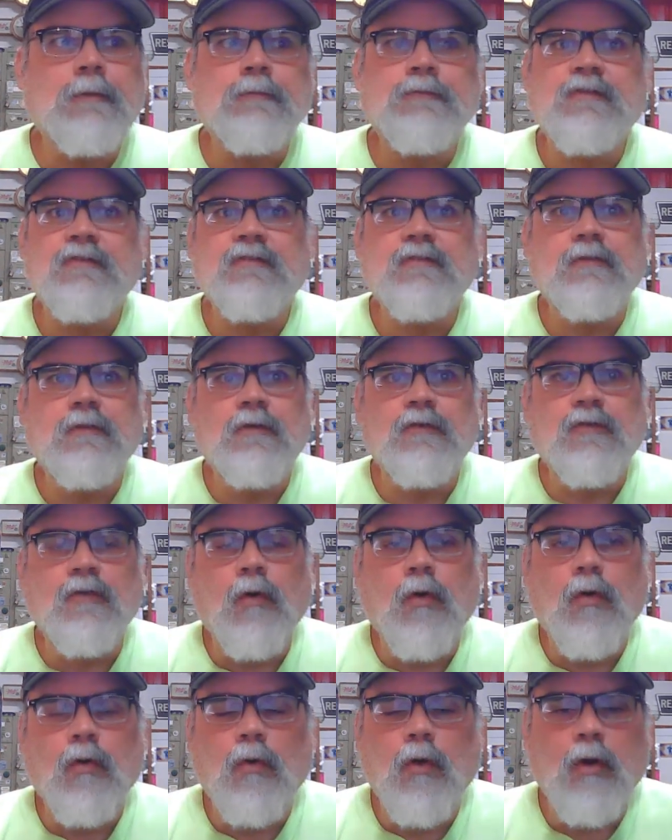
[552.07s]
Just there's a
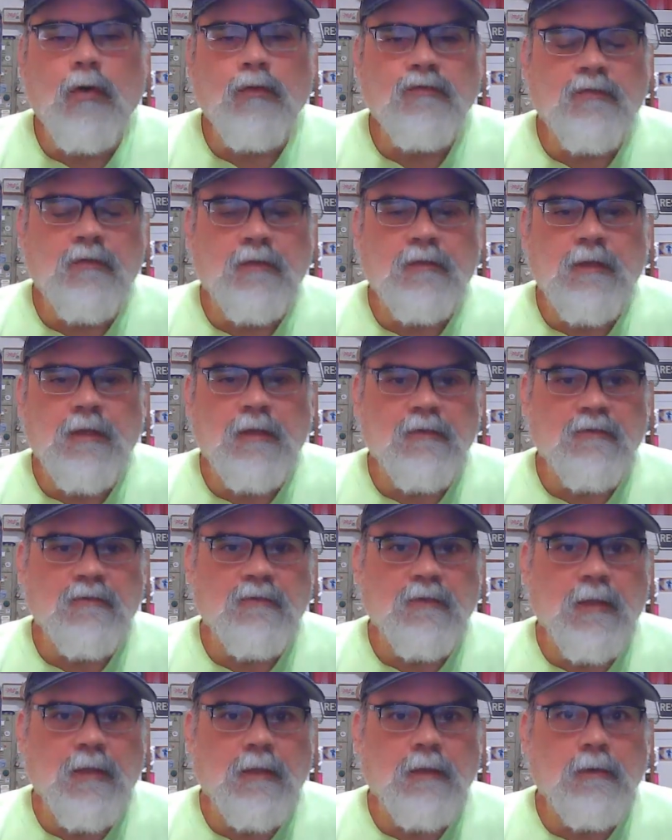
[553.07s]
whole host of
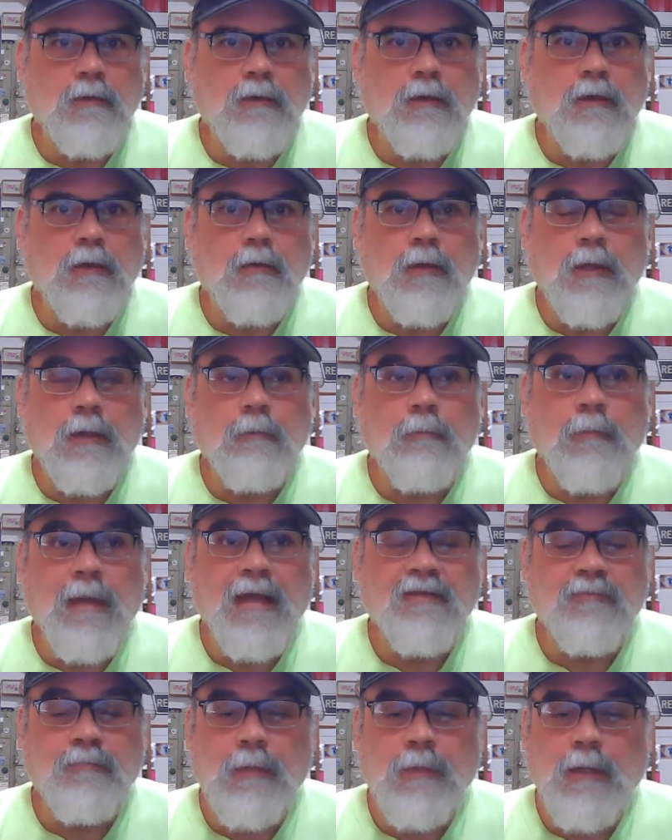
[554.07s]
things that, like
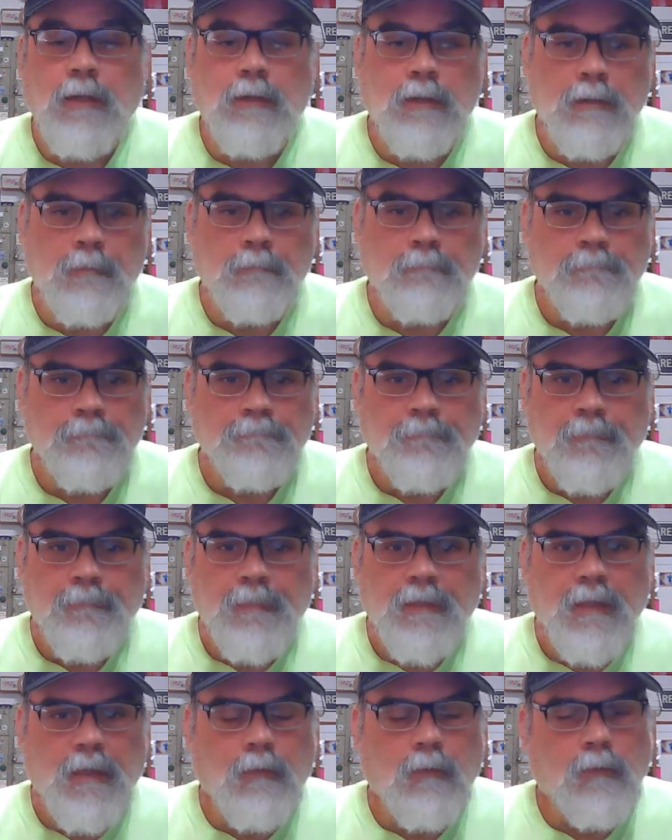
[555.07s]
mass mailing.
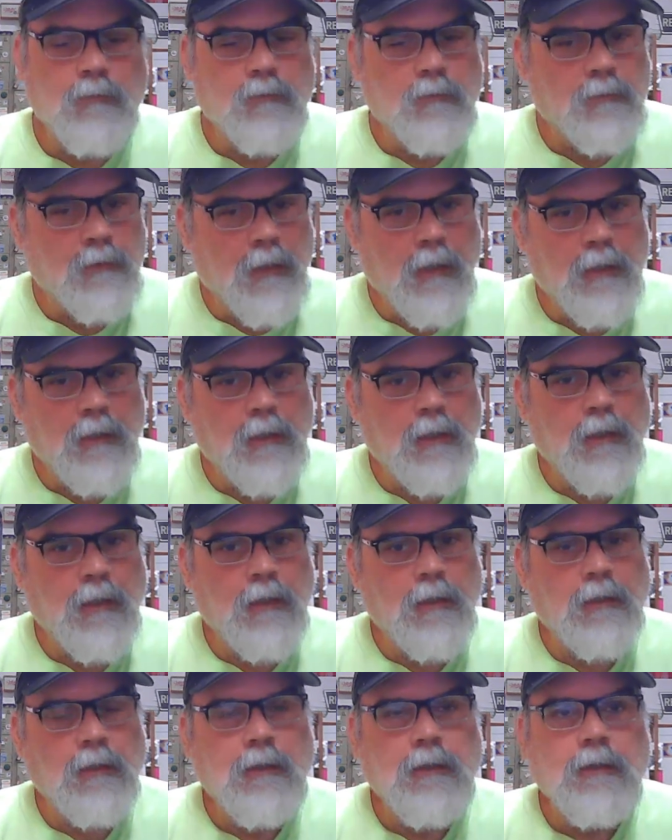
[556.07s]
I won't do that
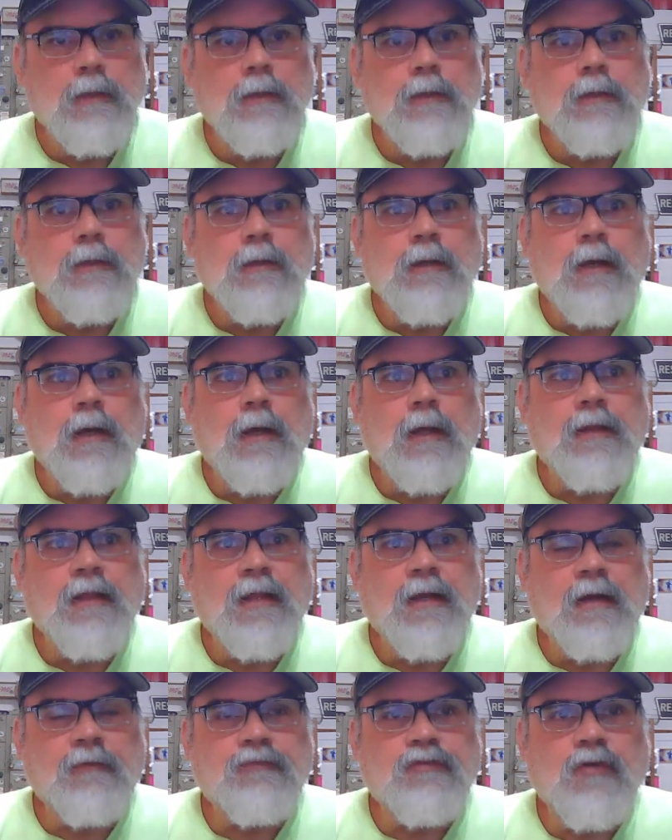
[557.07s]
again.
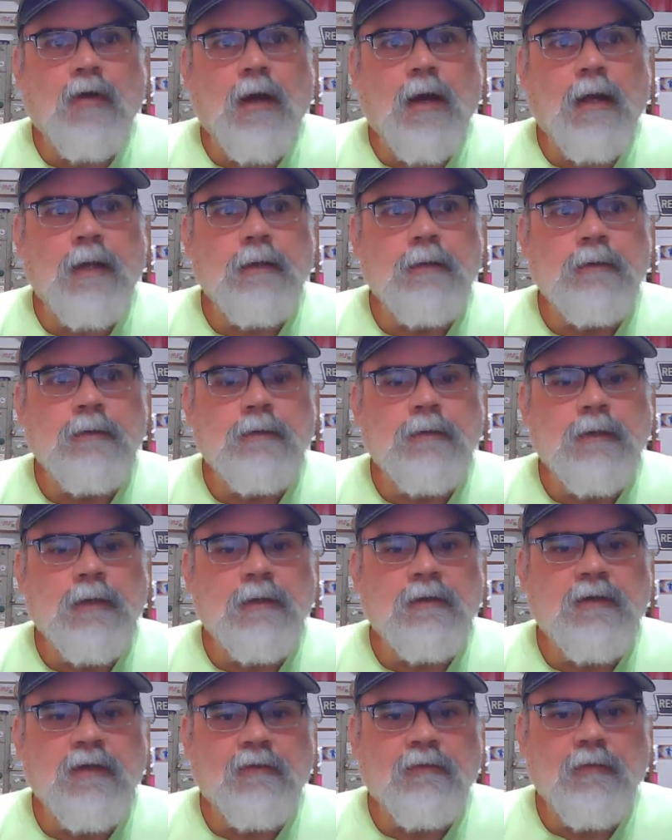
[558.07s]
That I've tried,
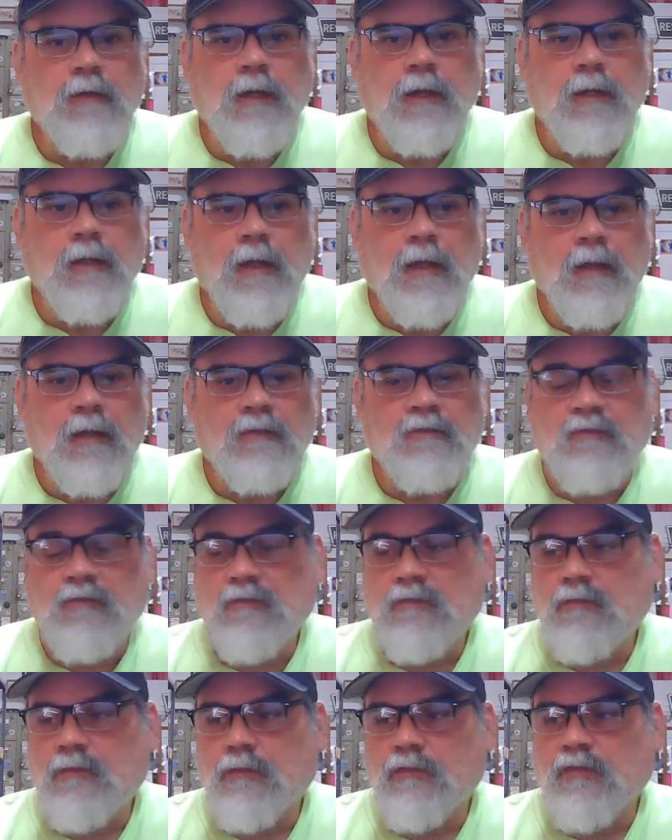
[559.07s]
and it's
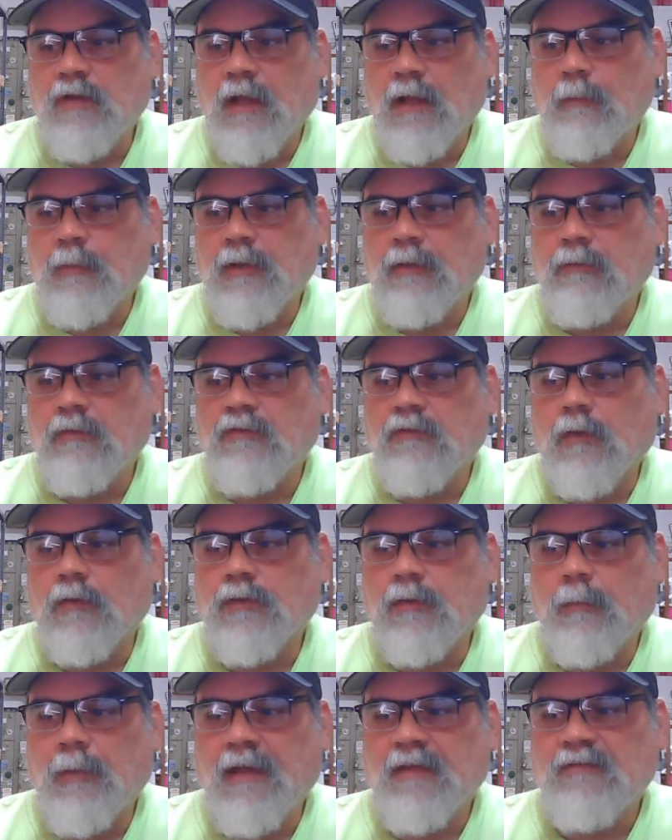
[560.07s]
just there's not a big
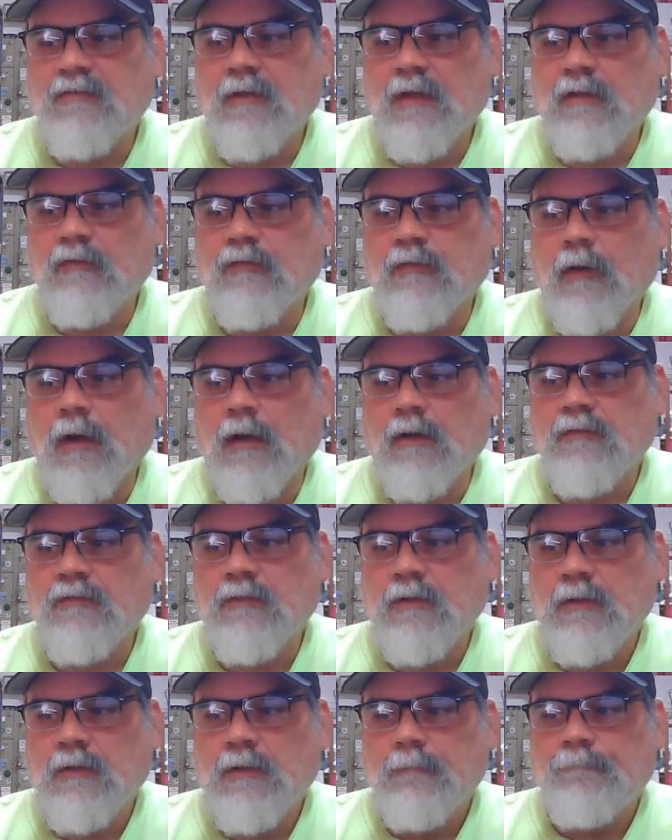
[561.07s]
result. The best thing for
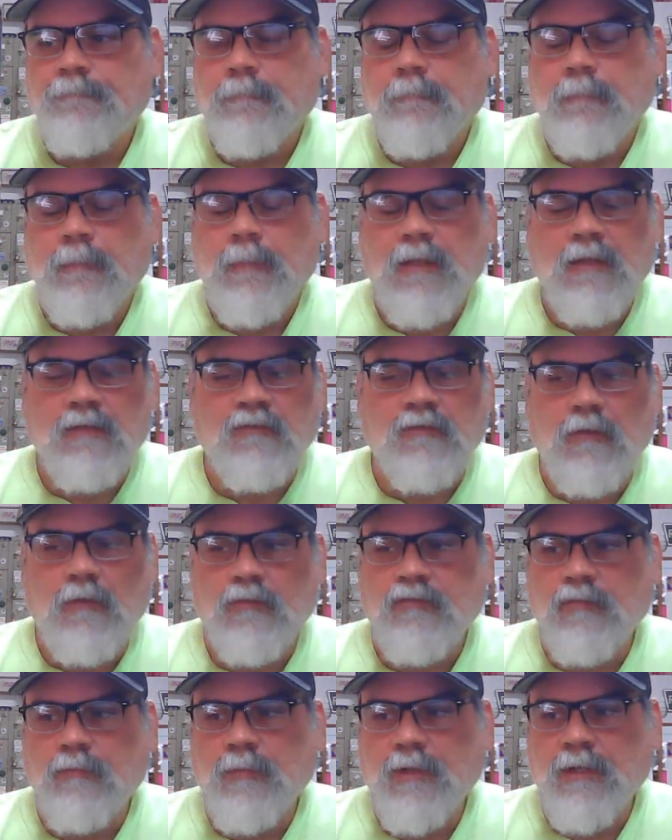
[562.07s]
us is
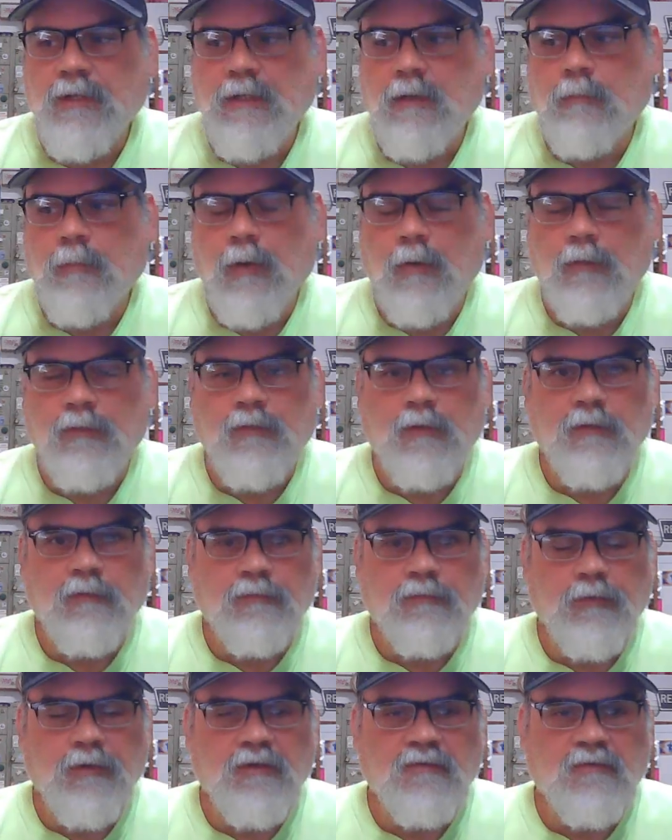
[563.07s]
social media, both on the
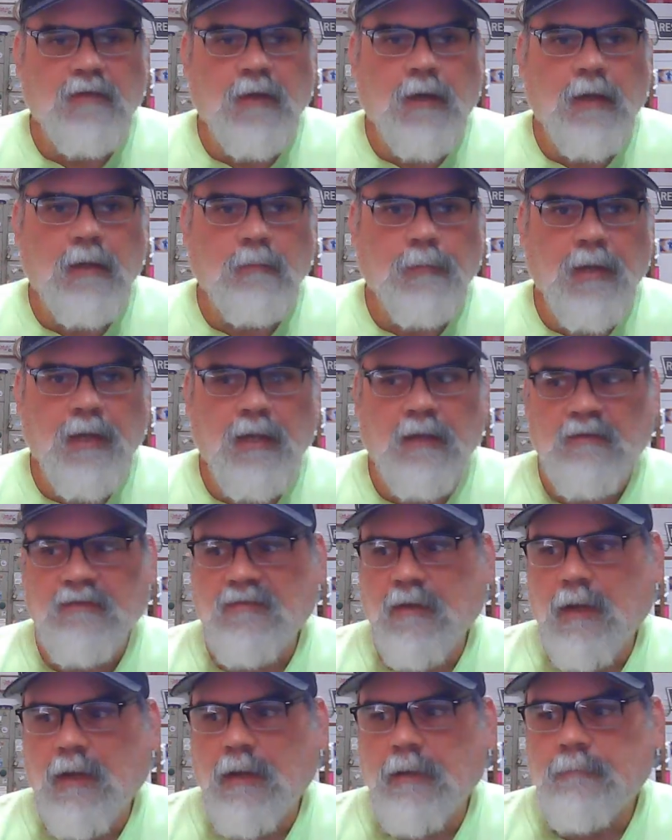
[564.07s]
free side and paid
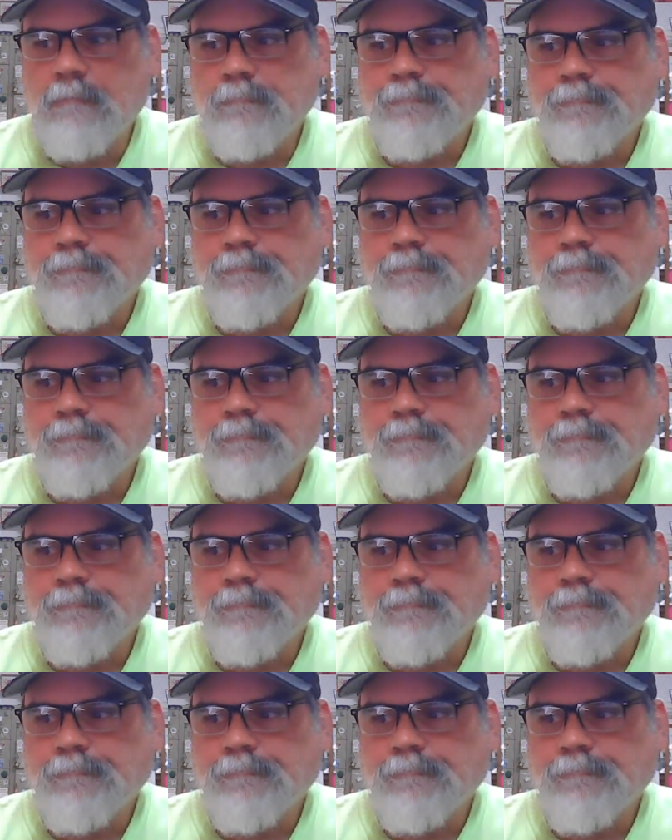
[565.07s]
side,